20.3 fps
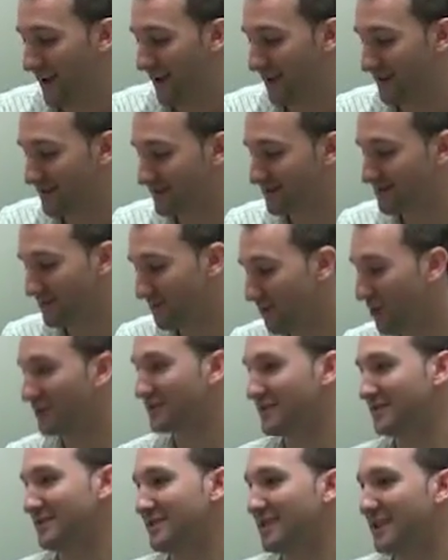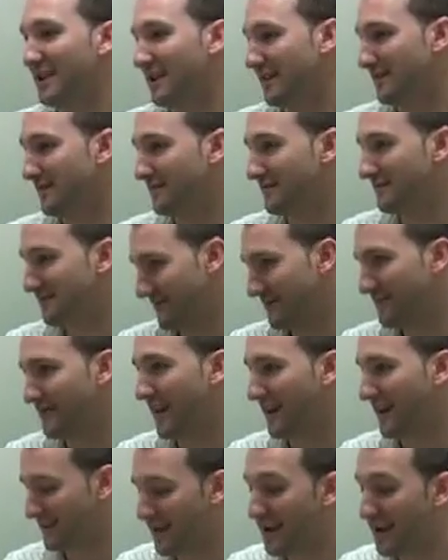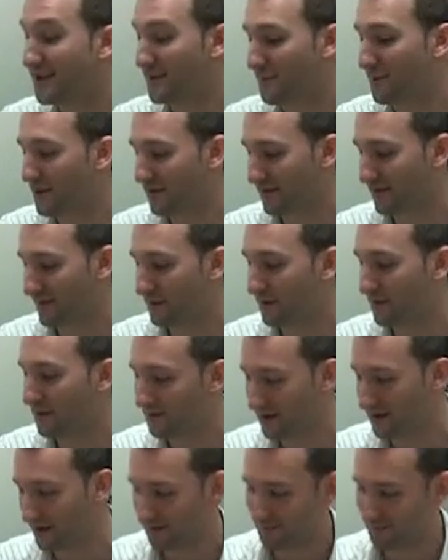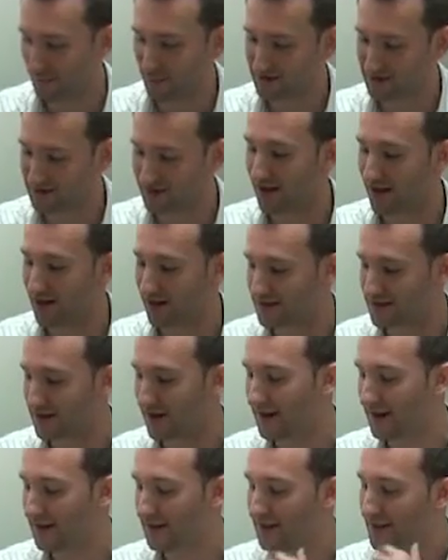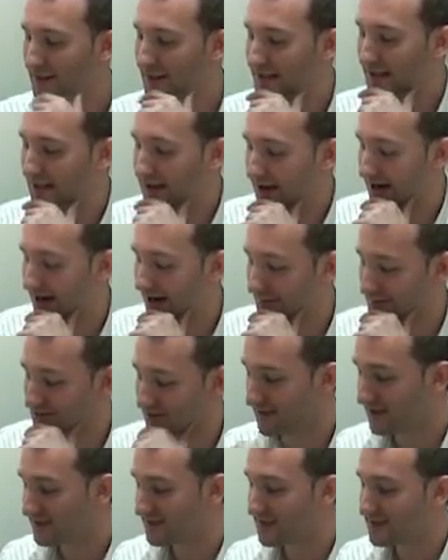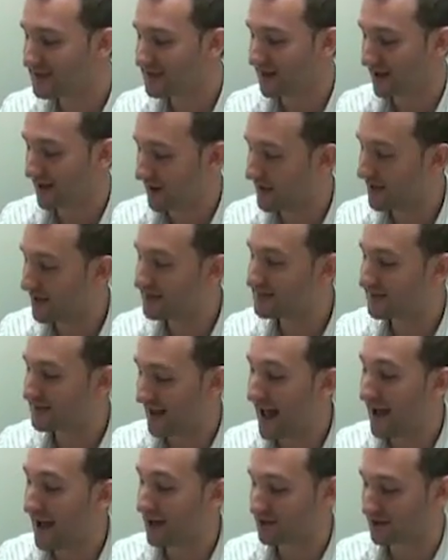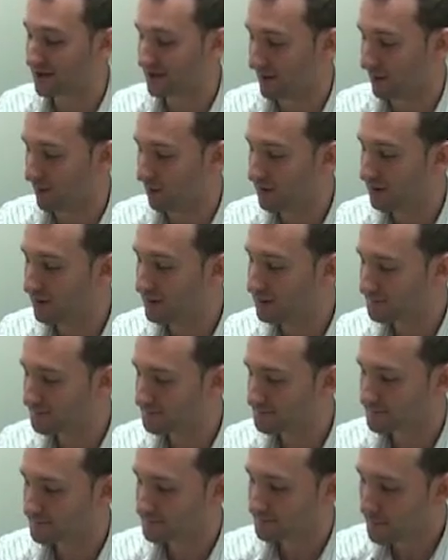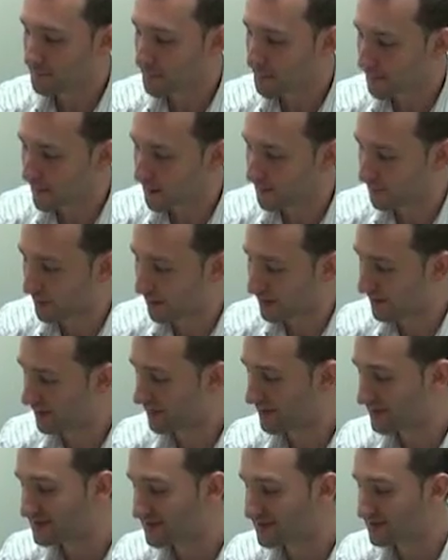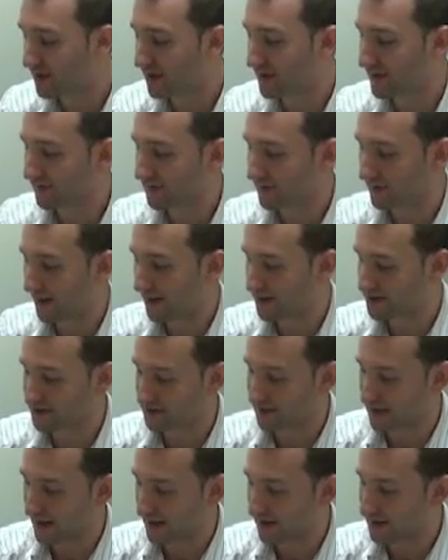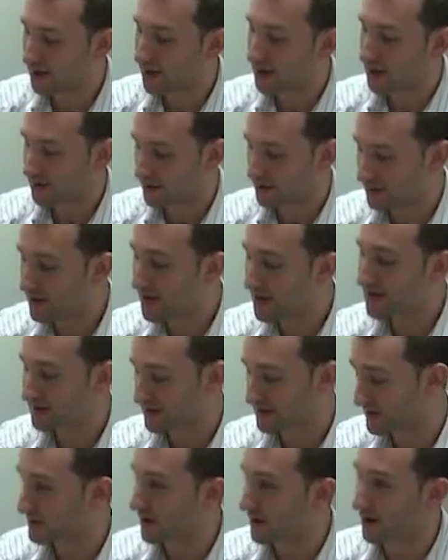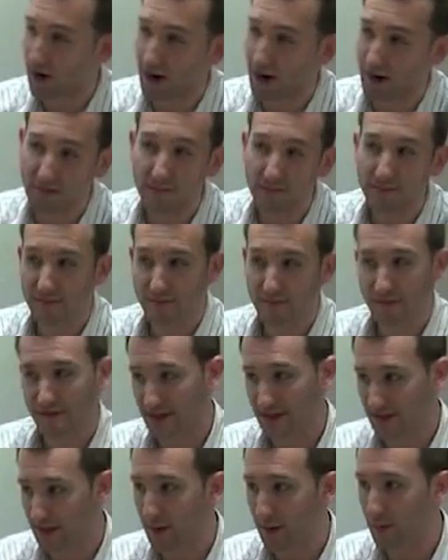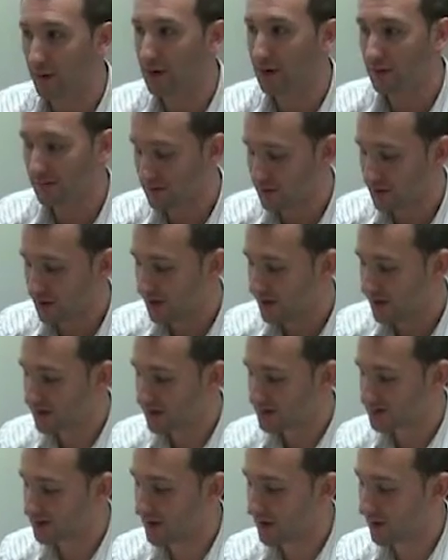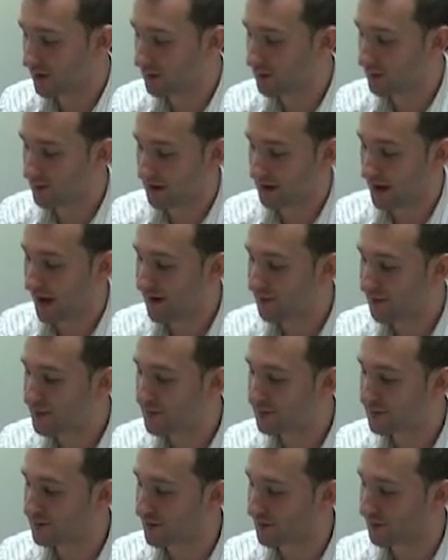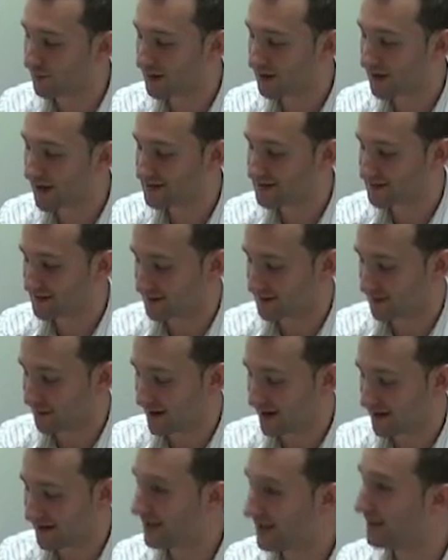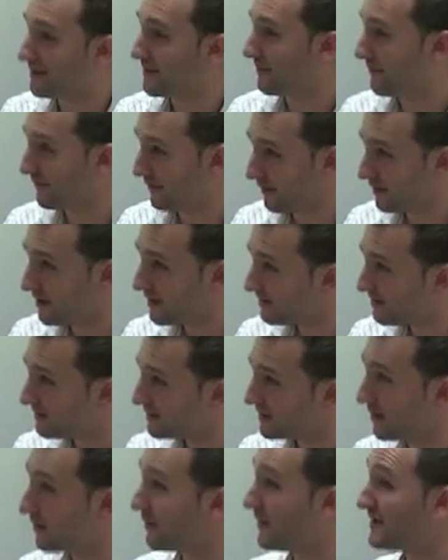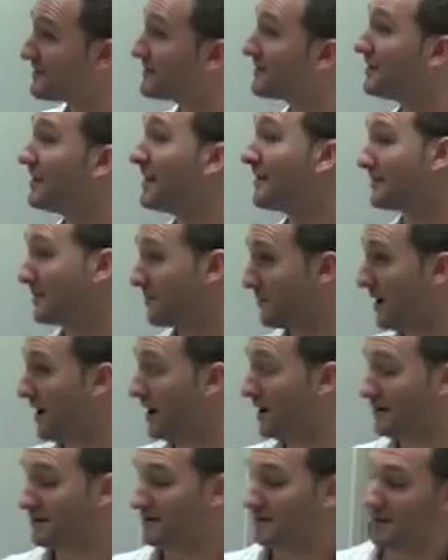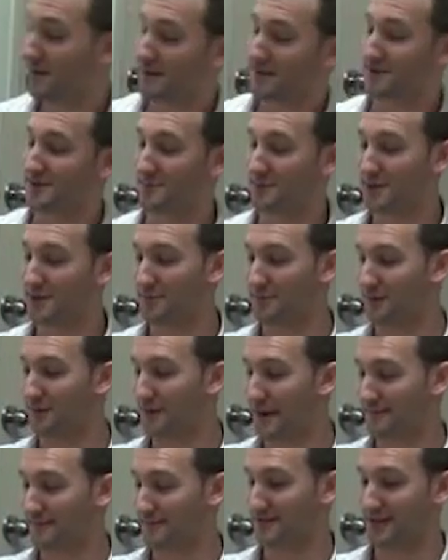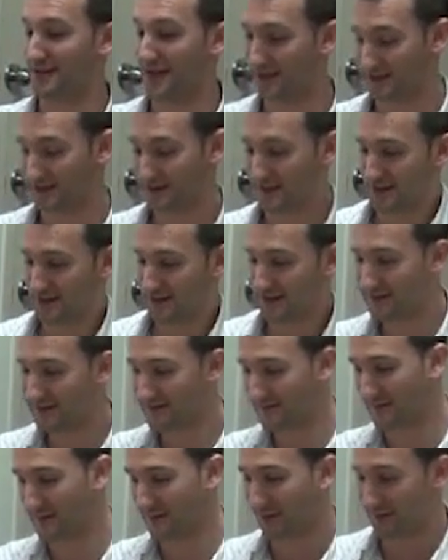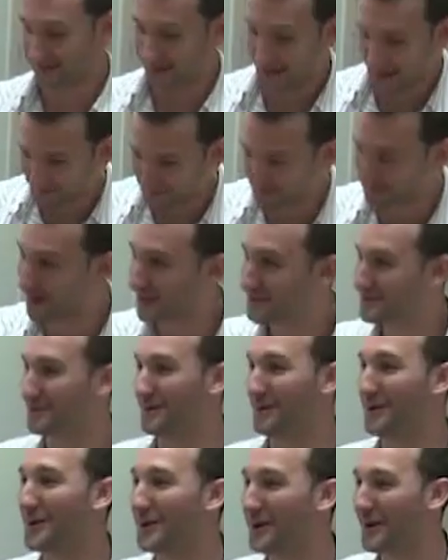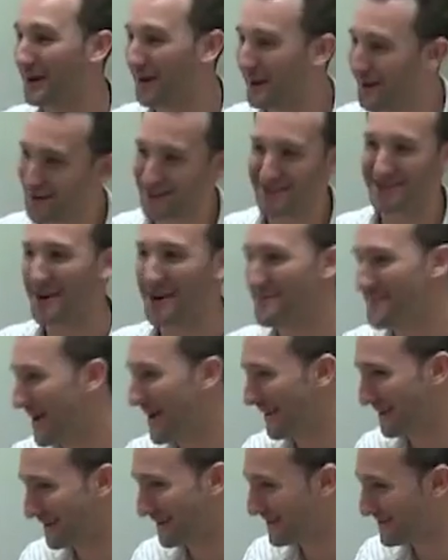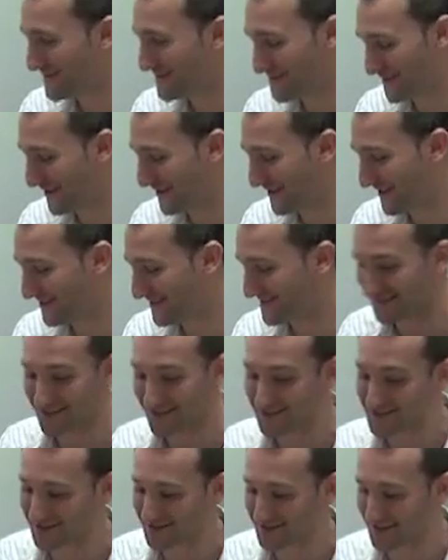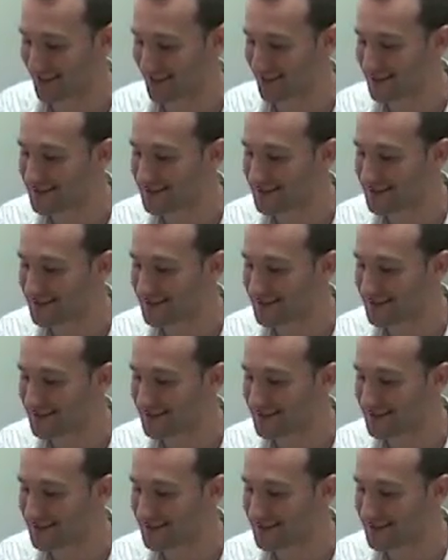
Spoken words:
And it works in like tandem with the will. It works alongside it. So this isn't actually a will, but this is all the information that you need to start off to get a will. So a lot of people don't realize there's a way to get them free. You don't necessarily have to pay. Some people have to feel like they have to rush to a lawyer and start paying legal fees and all sorts of